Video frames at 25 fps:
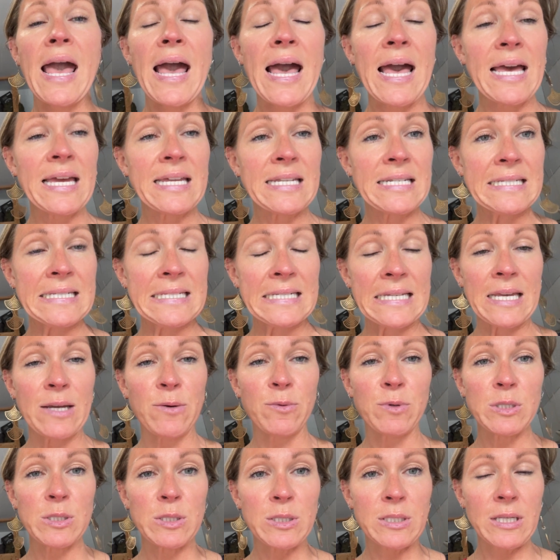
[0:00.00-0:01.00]
and it
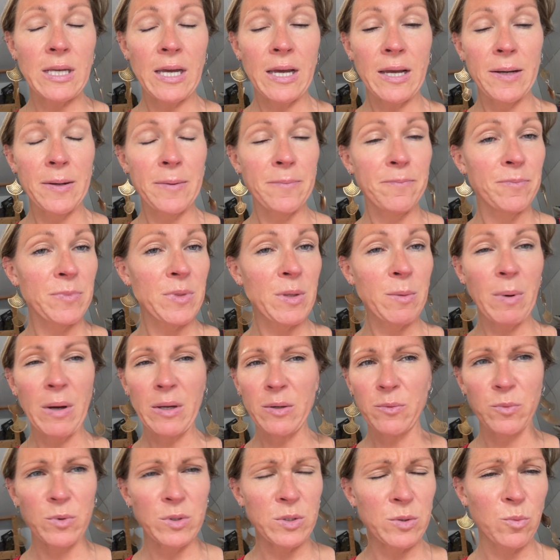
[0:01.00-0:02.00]
was, the
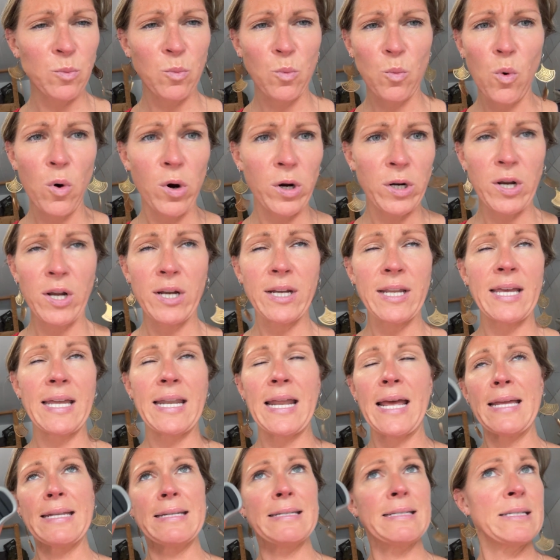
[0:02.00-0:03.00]
button was worn on it,
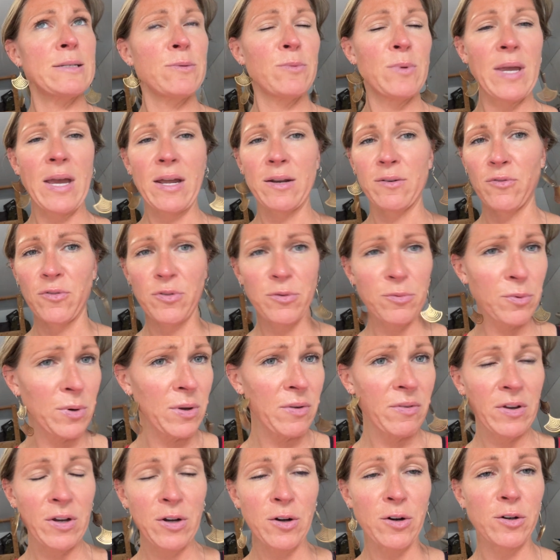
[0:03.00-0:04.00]
and we had 3
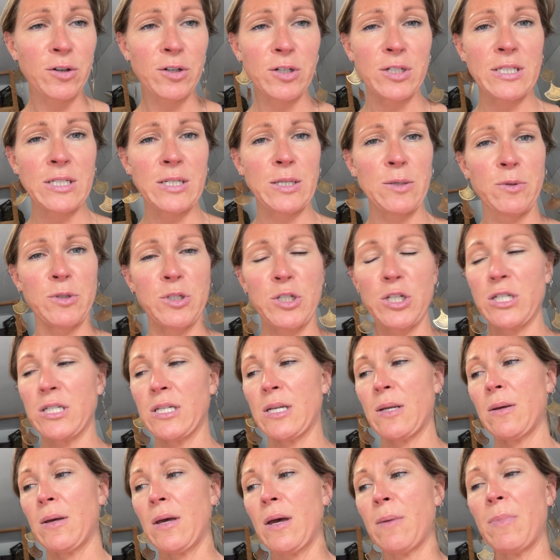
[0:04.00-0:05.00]
vehicles and it was just
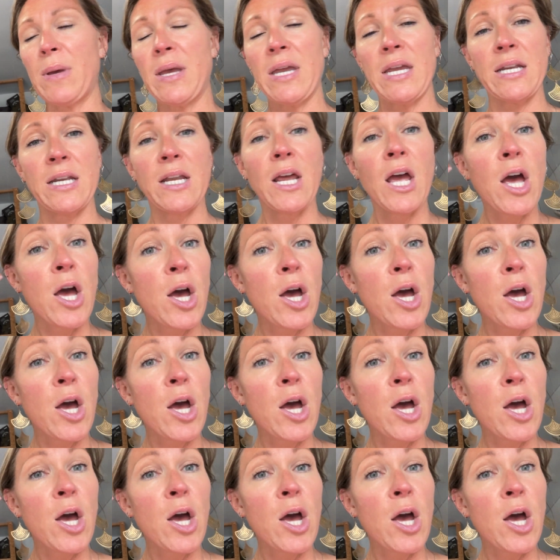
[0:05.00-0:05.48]
a pain.